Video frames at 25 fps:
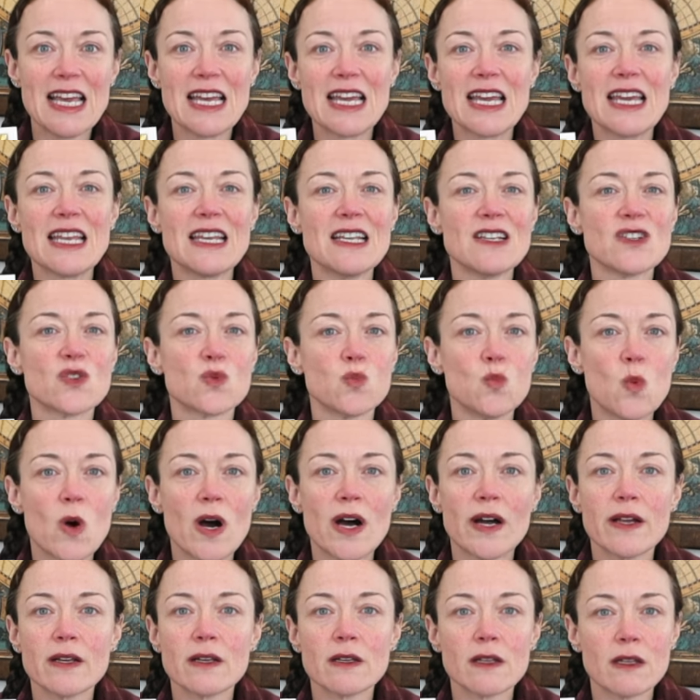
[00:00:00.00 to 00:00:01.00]
It is
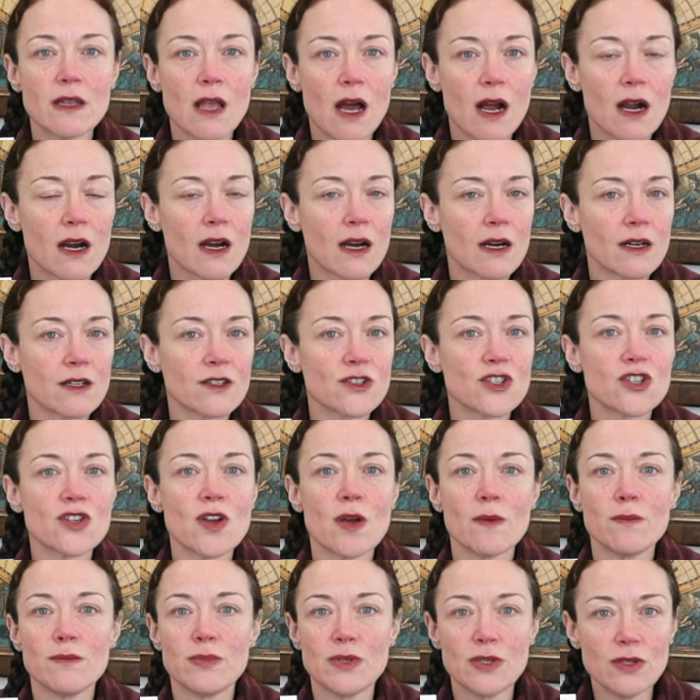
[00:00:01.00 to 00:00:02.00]
one
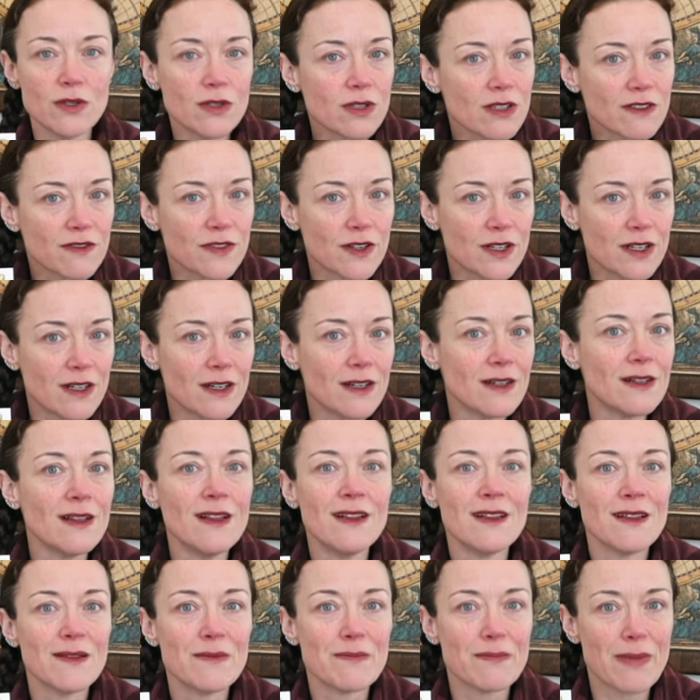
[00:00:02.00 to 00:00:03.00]
large,
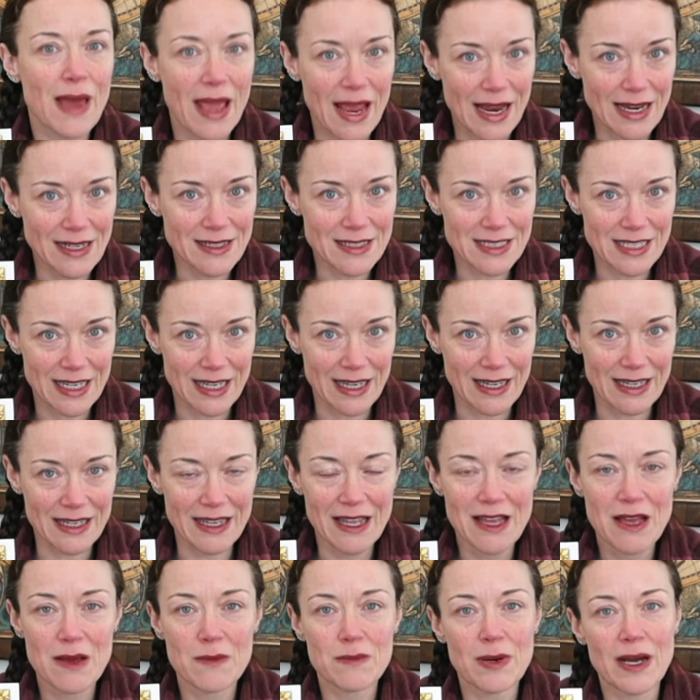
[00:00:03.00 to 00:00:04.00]
beautiful
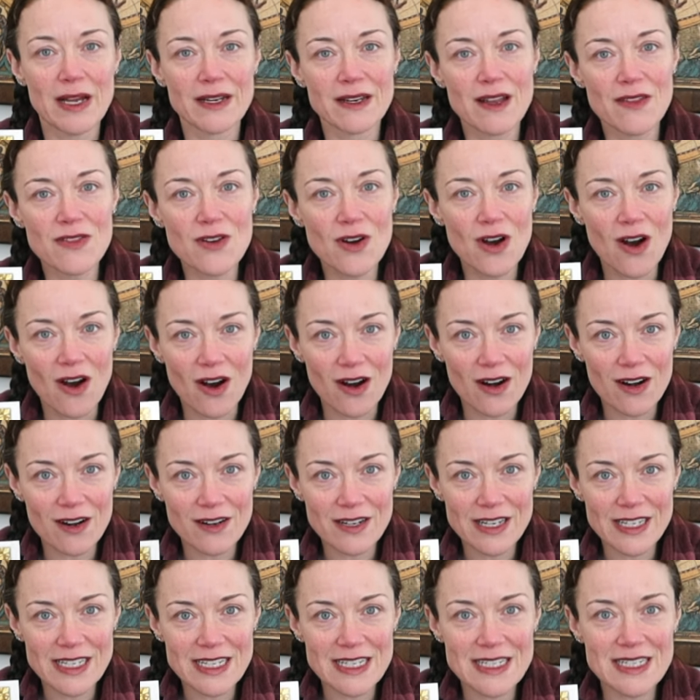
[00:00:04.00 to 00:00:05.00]
painting by another
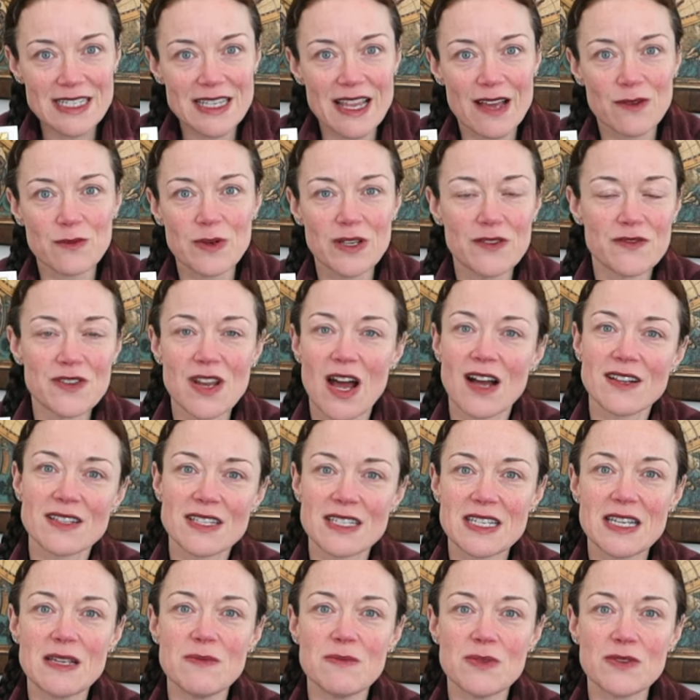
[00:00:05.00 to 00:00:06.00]
artist that we've not
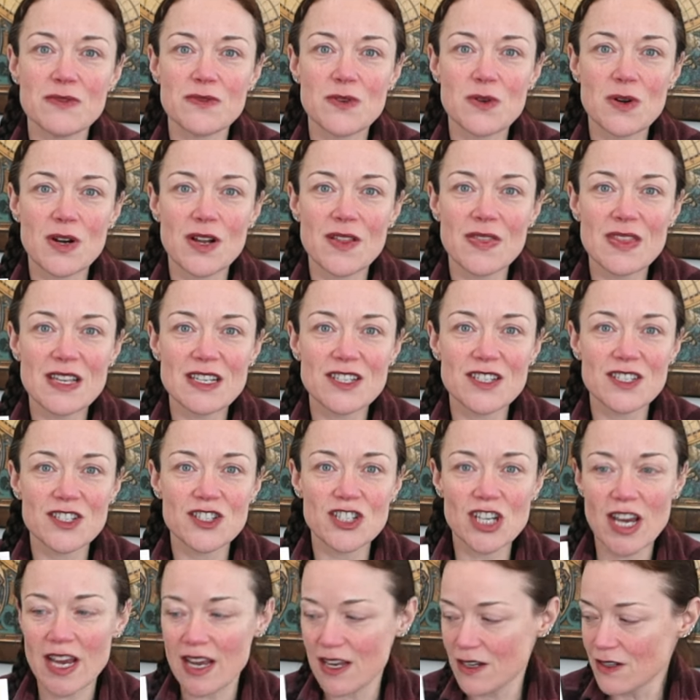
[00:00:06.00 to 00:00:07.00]
seen before on this
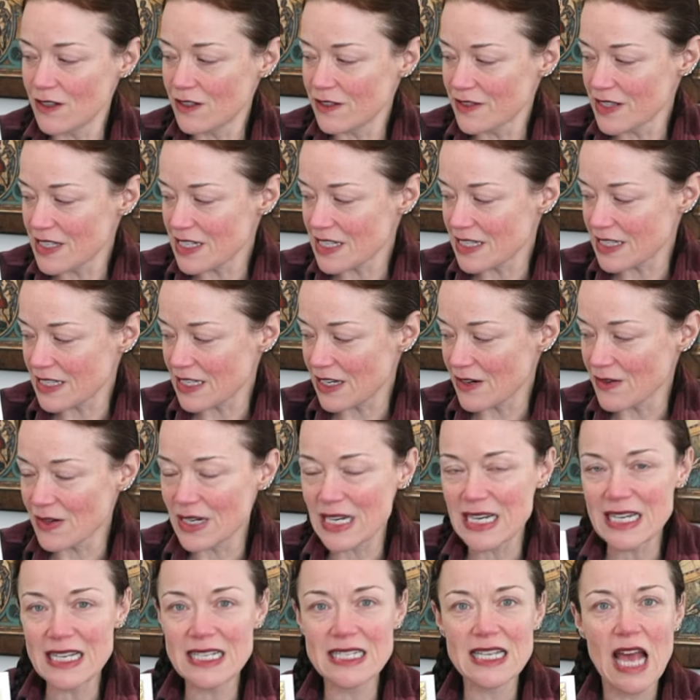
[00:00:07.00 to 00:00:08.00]
channel, in this
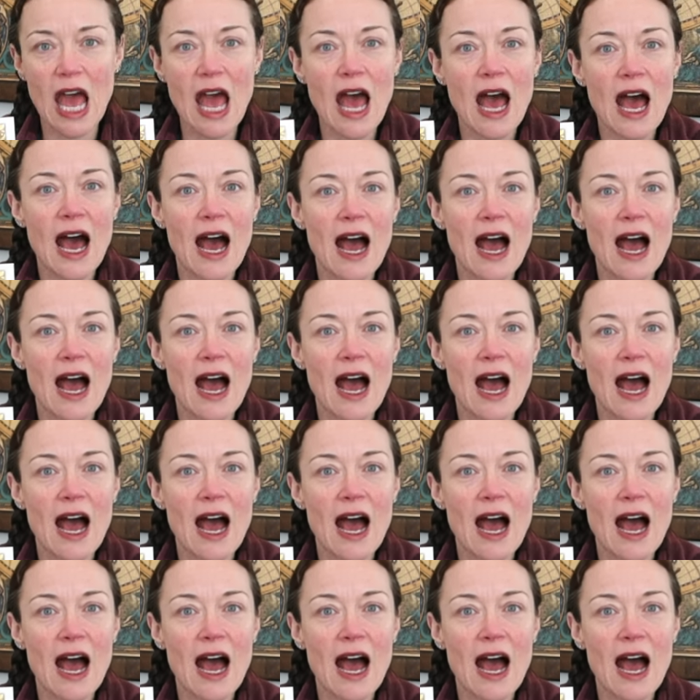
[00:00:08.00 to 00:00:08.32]
series.